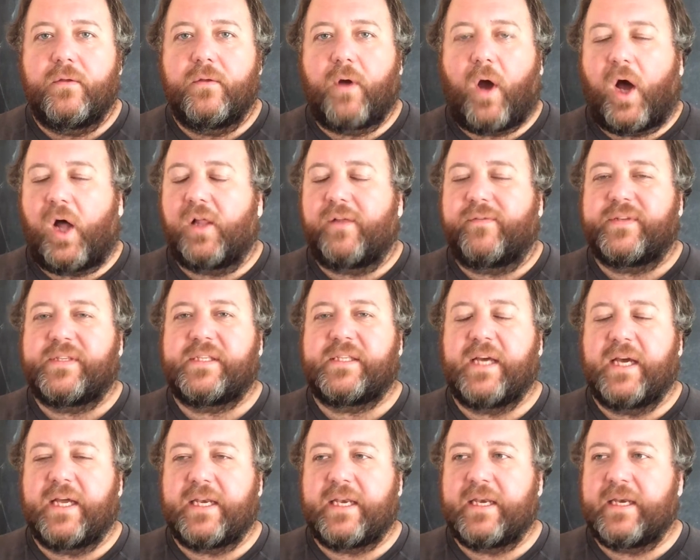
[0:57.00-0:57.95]
all of a
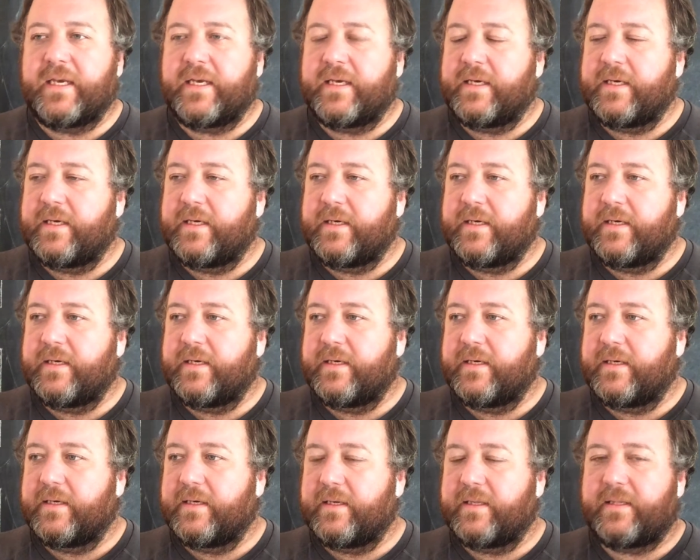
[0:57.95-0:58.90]
sudden,
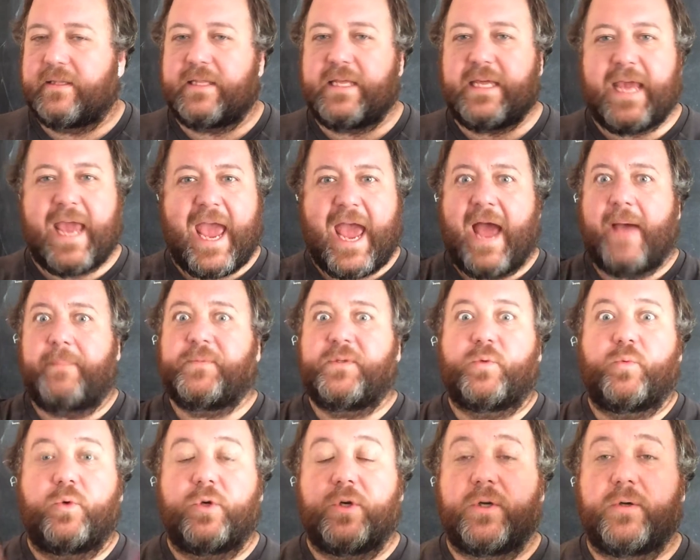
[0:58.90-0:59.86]
the
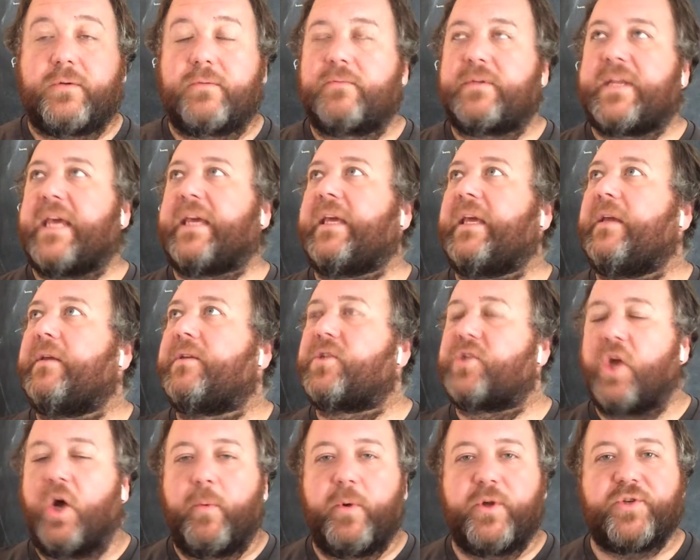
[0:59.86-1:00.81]
apps were taking
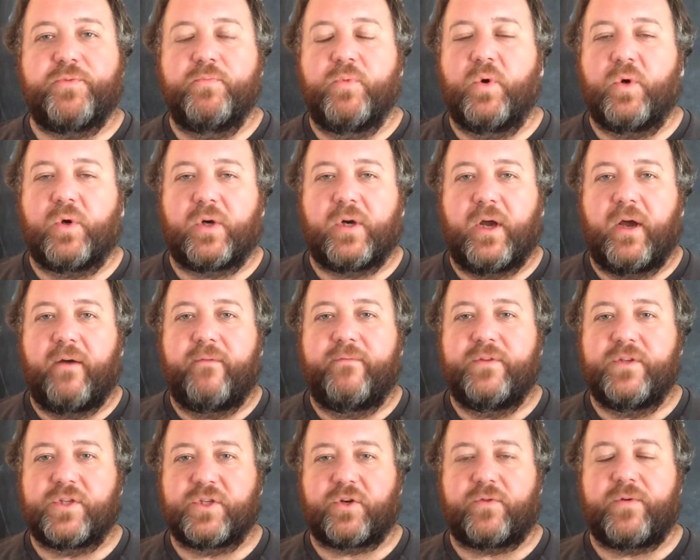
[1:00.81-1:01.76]
so much more of
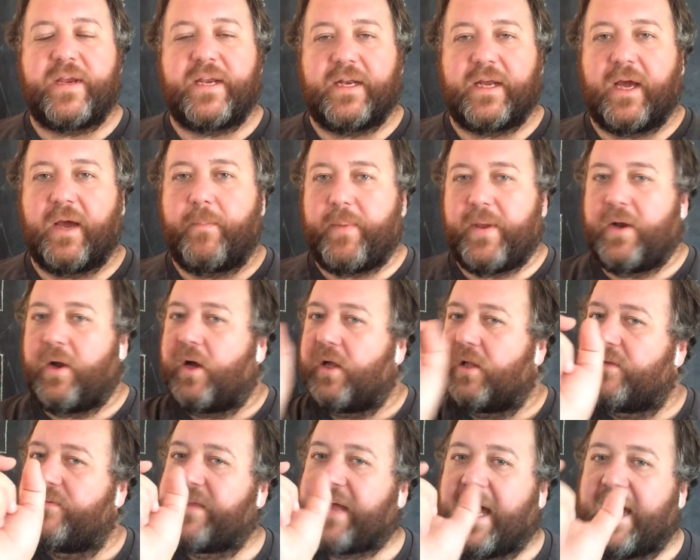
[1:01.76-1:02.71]
the screen up, and
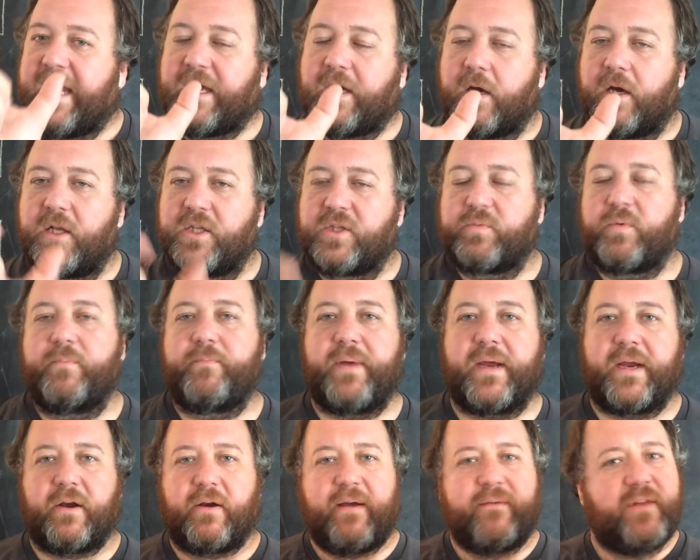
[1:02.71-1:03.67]
all of the icons were
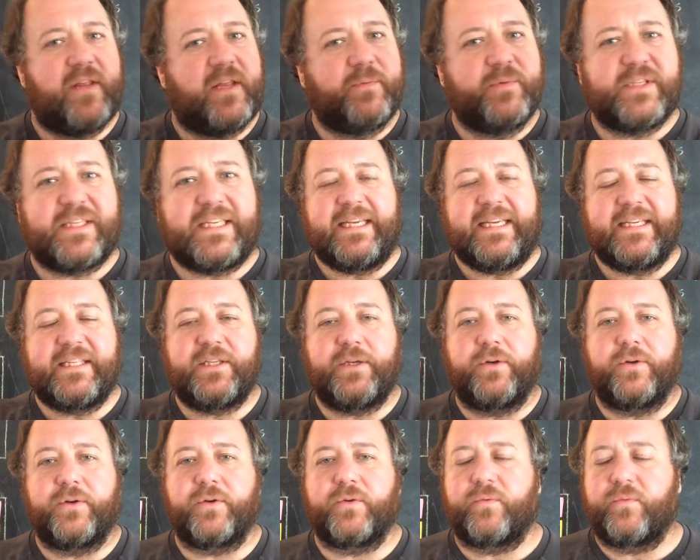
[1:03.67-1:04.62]
bigger. Everything
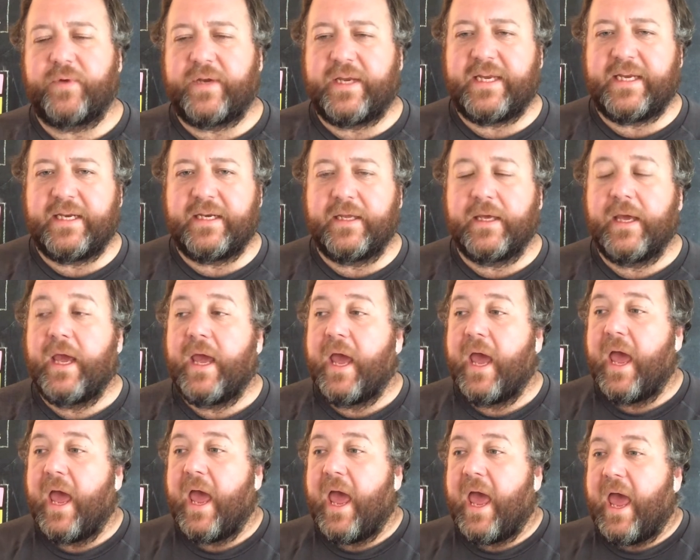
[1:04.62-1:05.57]
easier to read,
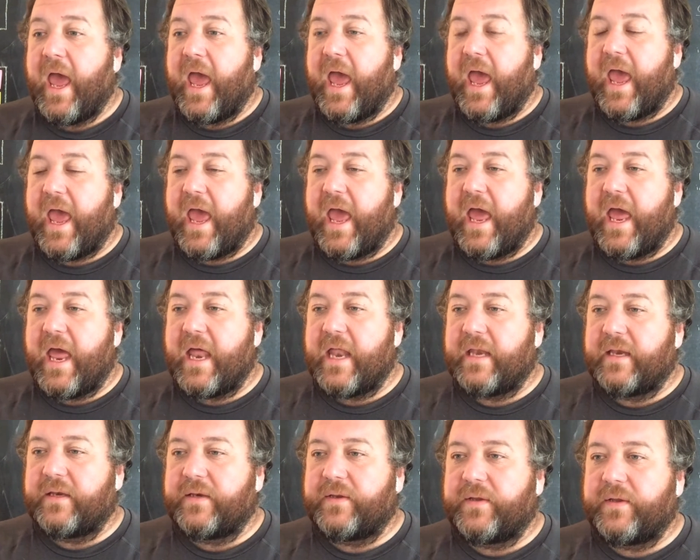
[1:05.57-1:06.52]

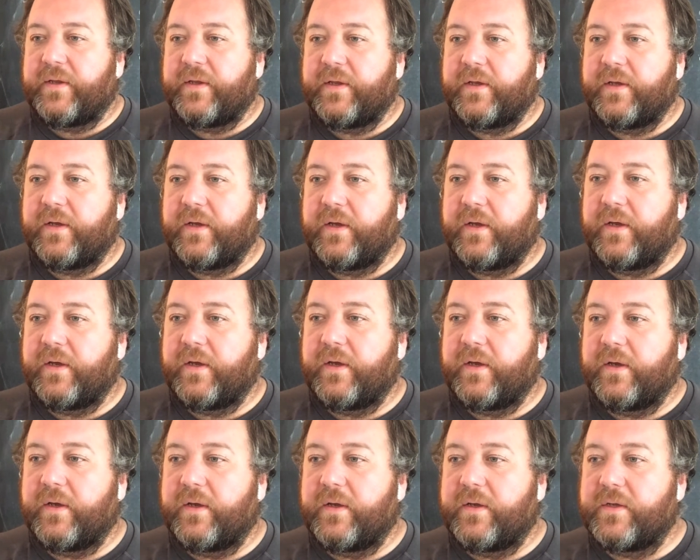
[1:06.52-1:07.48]
and
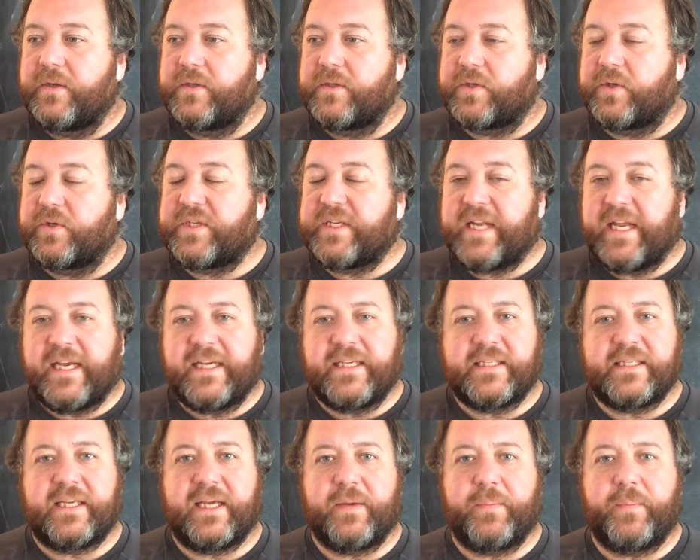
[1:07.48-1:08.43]
so
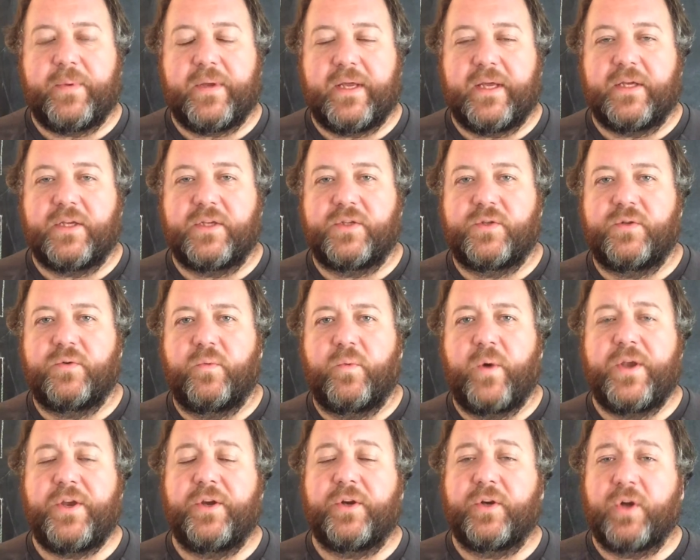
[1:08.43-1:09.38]
today's tip is
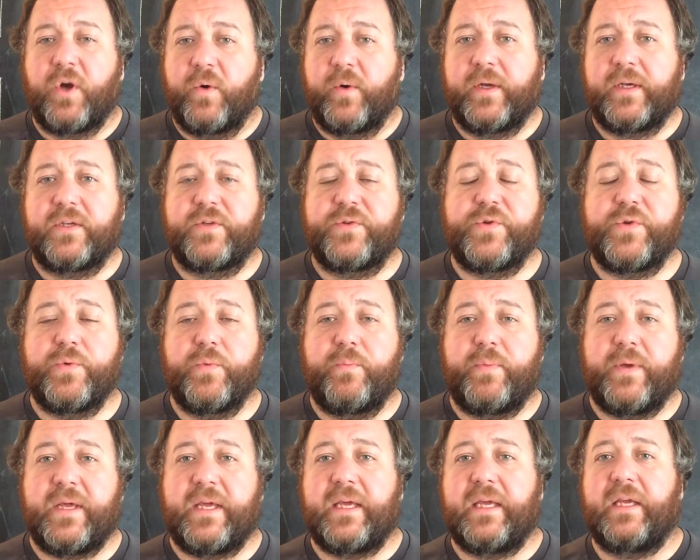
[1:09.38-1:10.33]
when you're going to
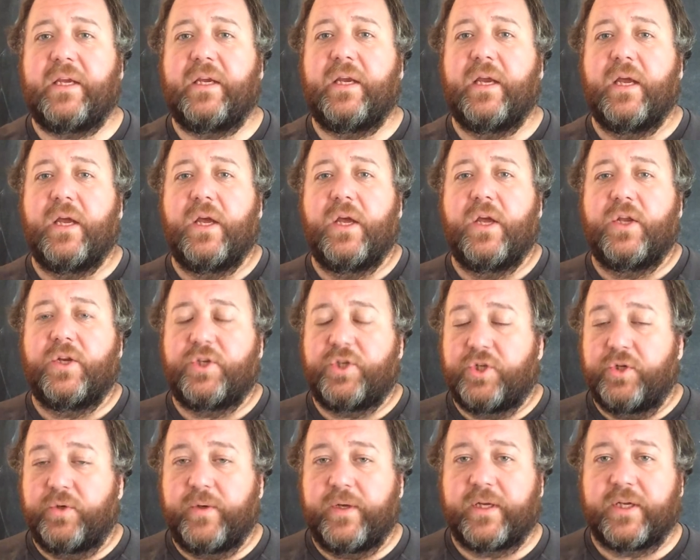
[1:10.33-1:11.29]
be
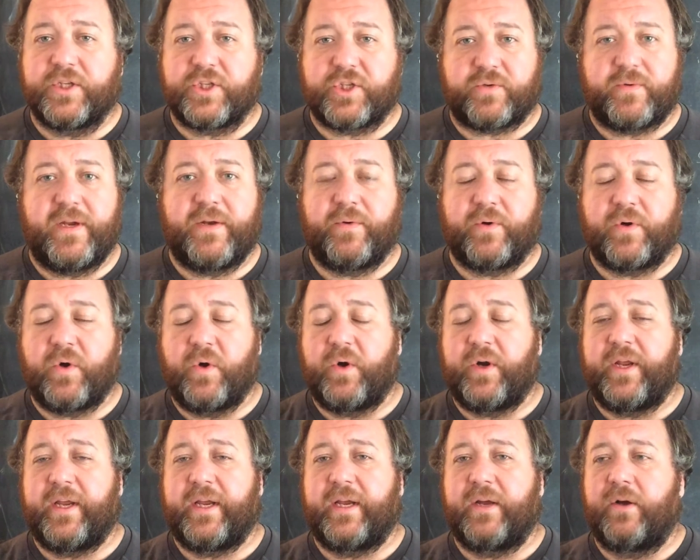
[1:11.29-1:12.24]
doing a screen
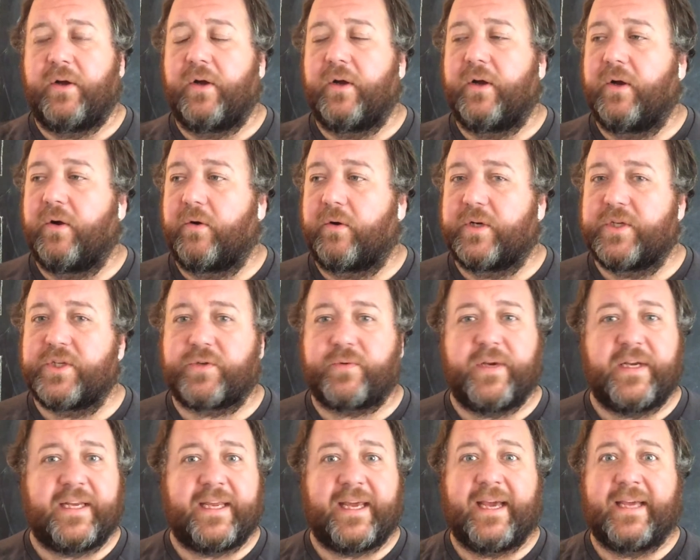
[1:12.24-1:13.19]
recording or a
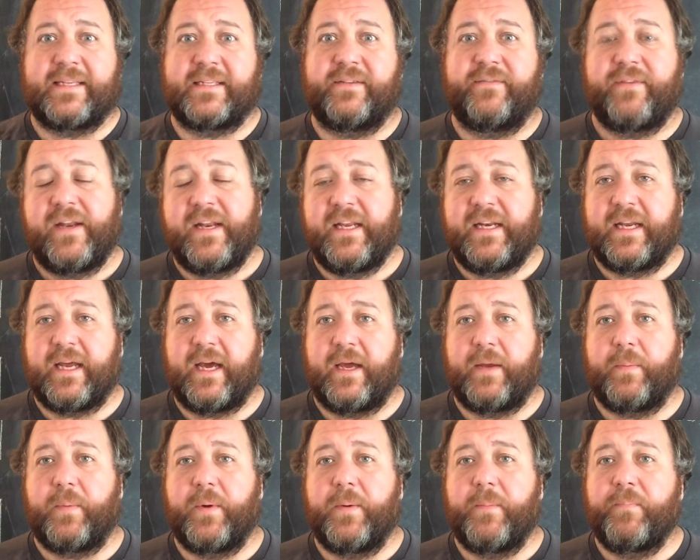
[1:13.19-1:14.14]
screencast of any
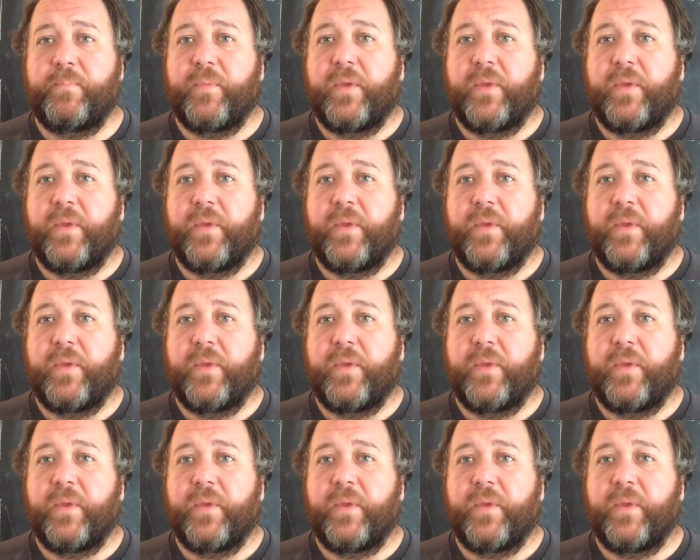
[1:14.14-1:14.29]
type,